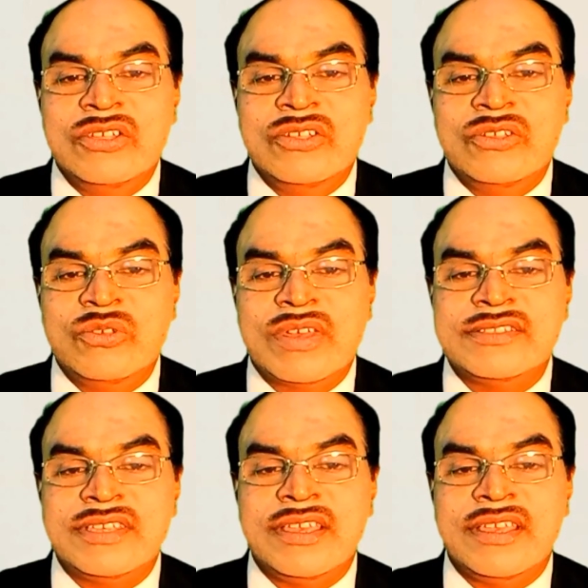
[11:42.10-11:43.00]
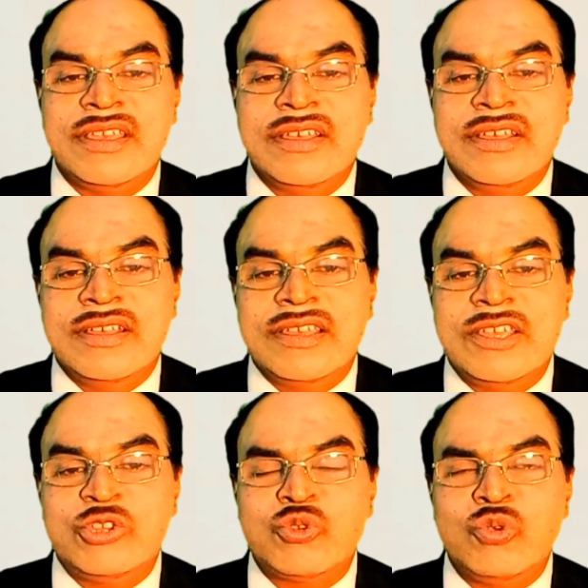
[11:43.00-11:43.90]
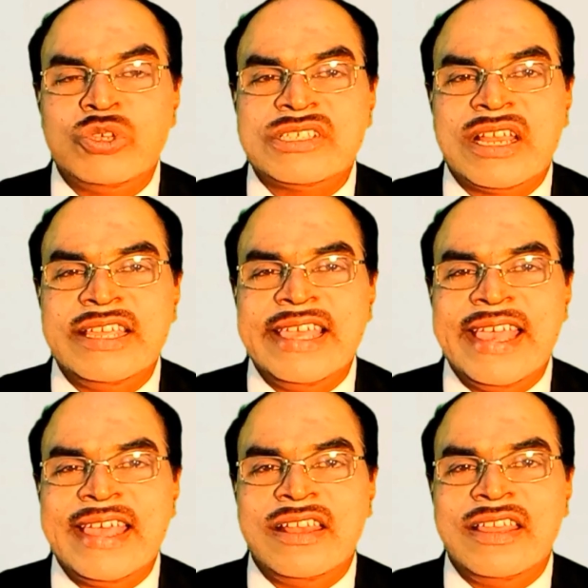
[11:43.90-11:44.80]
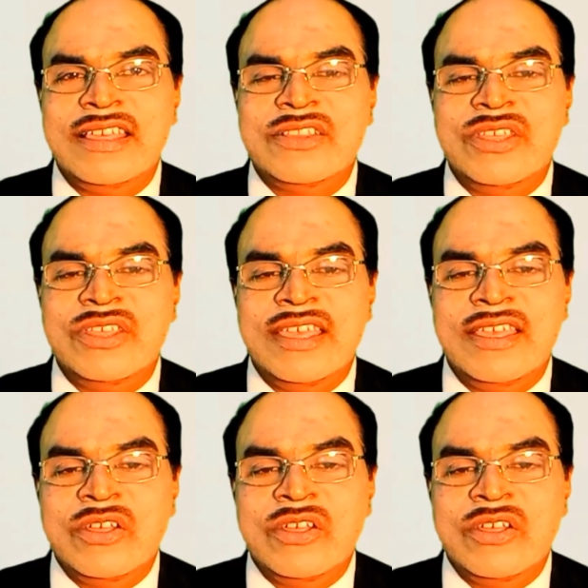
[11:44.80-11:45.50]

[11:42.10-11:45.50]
You can see it shows clearly the